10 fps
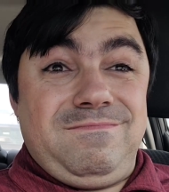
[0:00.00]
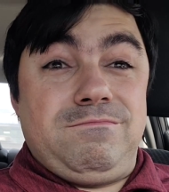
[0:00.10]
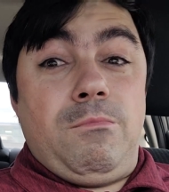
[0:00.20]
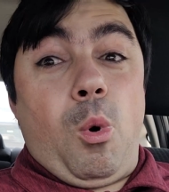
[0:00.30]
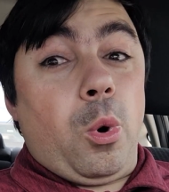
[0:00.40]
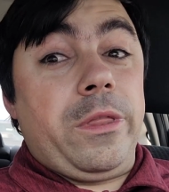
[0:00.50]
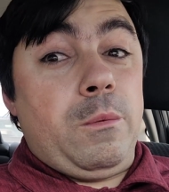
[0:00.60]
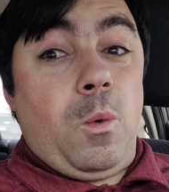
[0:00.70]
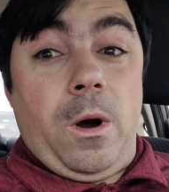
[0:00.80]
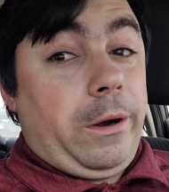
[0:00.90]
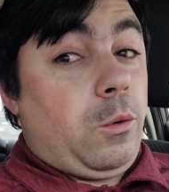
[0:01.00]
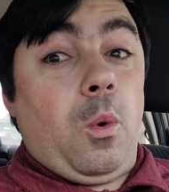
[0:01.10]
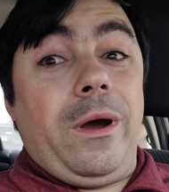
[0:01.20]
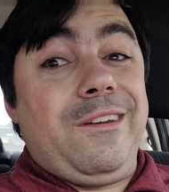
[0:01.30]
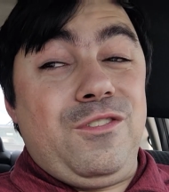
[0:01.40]
more than one,
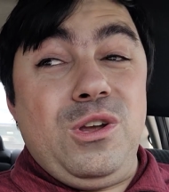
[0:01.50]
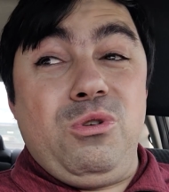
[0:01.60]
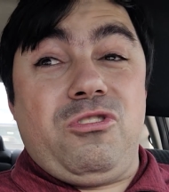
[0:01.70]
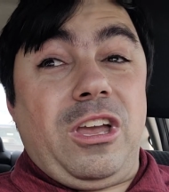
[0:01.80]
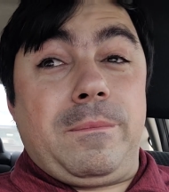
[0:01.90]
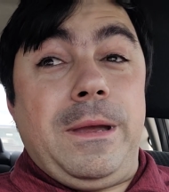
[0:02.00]
quite a few sick